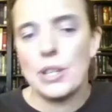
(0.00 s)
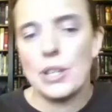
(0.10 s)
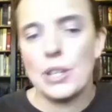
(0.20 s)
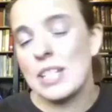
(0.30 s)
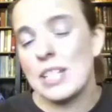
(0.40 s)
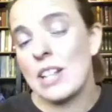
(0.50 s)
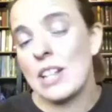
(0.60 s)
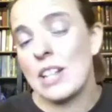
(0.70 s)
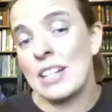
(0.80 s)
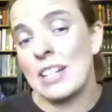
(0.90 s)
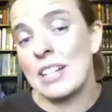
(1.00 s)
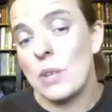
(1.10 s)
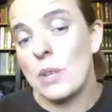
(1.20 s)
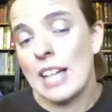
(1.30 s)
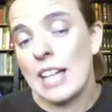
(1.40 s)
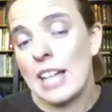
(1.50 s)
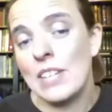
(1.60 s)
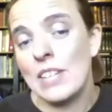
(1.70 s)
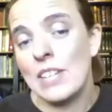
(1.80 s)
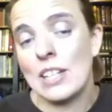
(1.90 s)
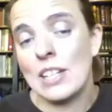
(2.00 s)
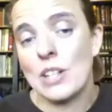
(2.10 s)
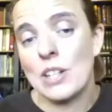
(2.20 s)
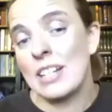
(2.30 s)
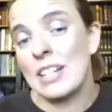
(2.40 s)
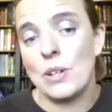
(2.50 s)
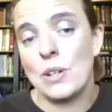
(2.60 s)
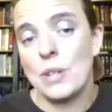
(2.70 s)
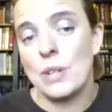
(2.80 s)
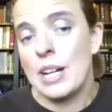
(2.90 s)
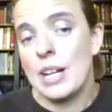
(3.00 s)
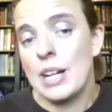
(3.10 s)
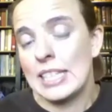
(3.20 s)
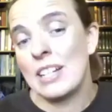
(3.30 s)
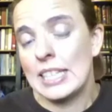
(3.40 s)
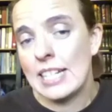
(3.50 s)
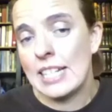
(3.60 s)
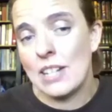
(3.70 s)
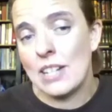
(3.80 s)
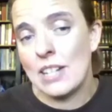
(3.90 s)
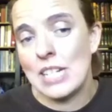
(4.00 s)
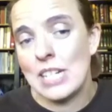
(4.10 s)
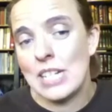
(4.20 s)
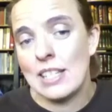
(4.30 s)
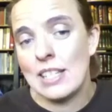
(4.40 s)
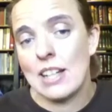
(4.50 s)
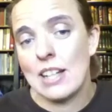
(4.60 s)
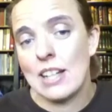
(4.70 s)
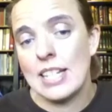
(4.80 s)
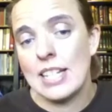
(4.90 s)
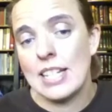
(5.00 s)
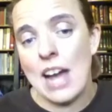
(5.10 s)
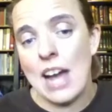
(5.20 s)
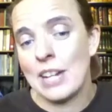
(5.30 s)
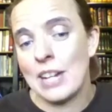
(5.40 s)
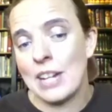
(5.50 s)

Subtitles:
The quizzes are in course activities, and they're also linked underneath the content hour.